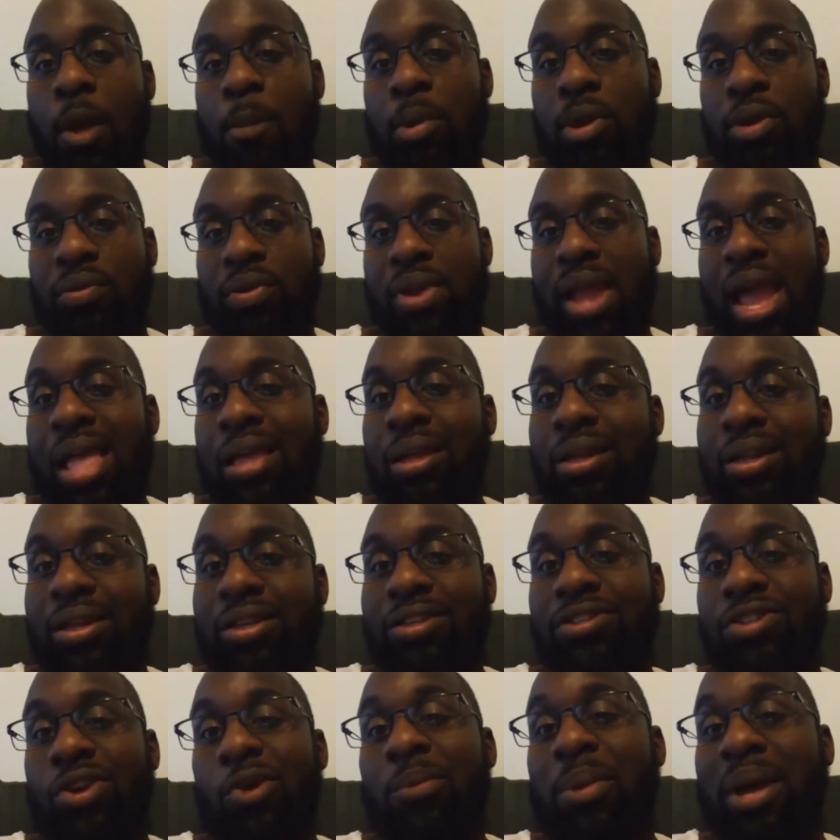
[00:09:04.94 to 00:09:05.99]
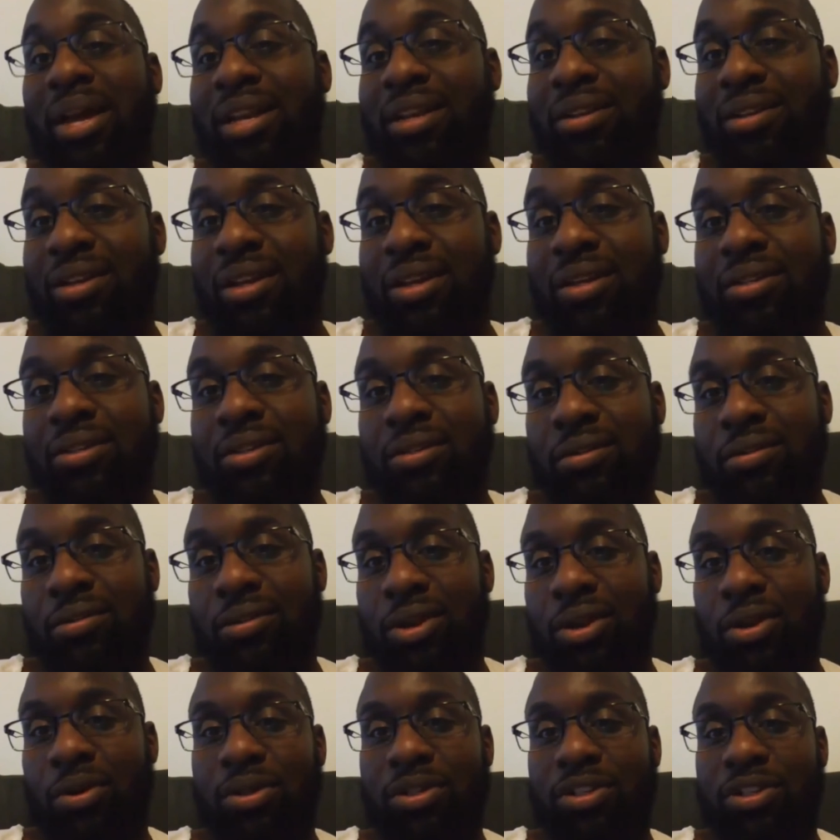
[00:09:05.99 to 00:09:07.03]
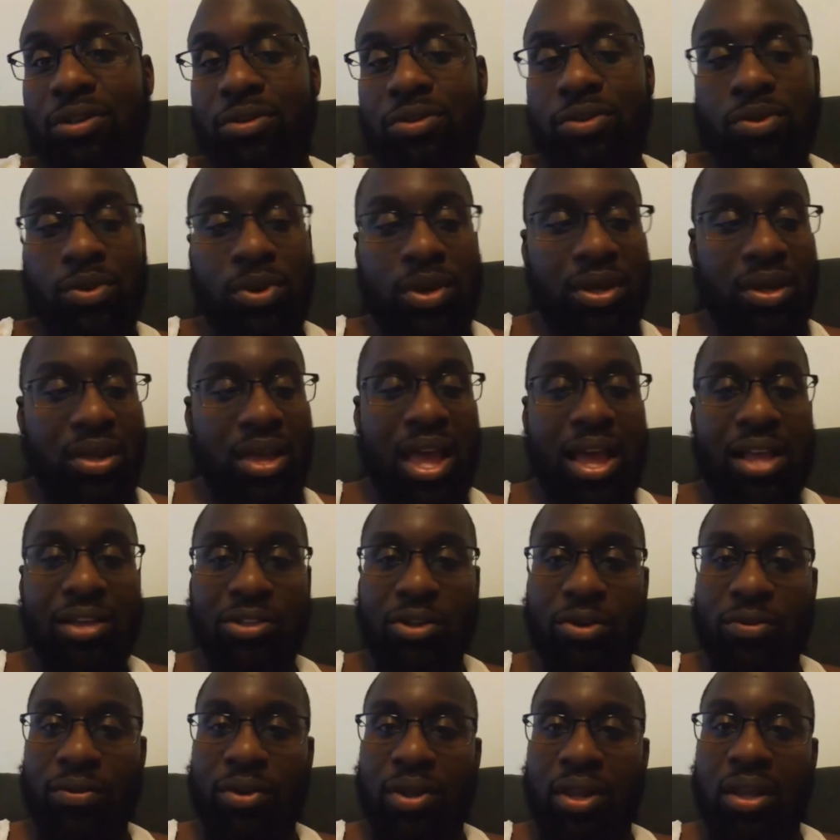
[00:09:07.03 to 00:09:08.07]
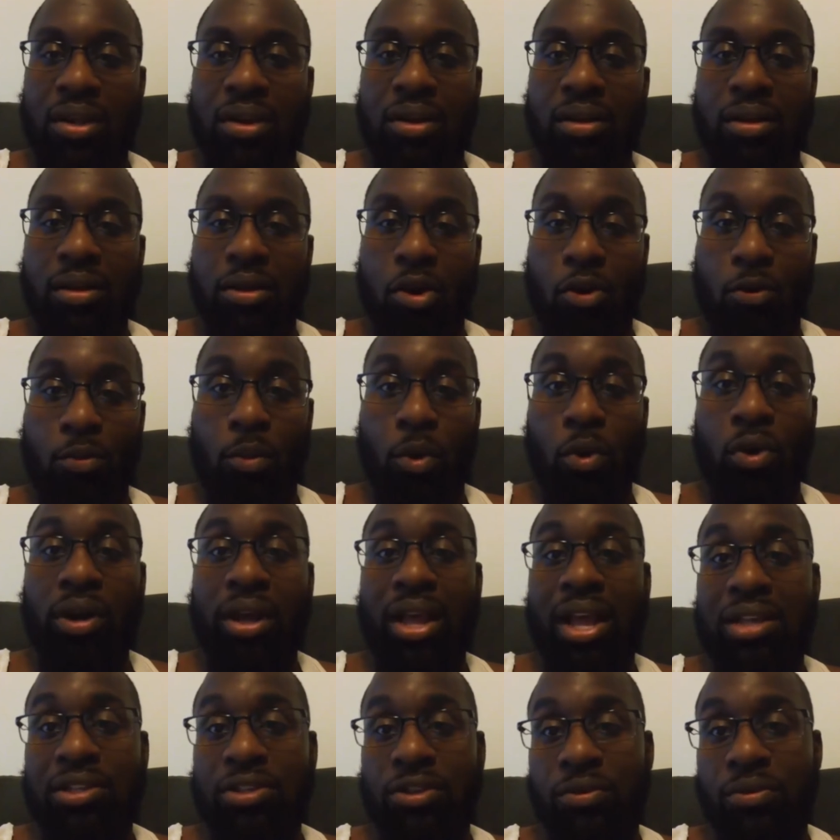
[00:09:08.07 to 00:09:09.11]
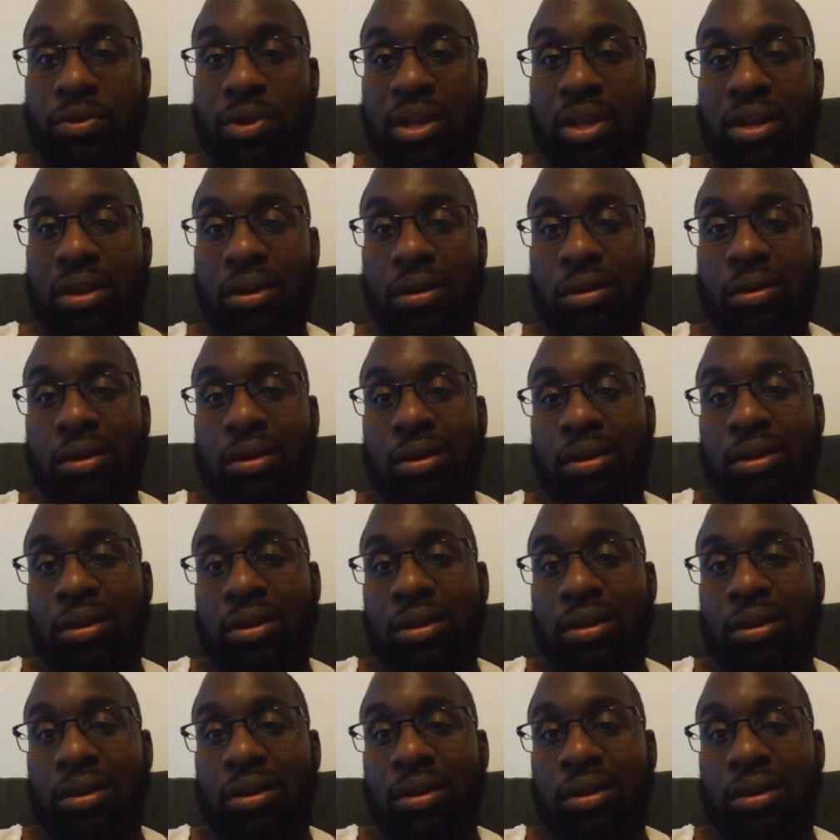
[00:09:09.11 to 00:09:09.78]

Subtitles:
but the reality is nobody does. Until you get guys over here or more guys over here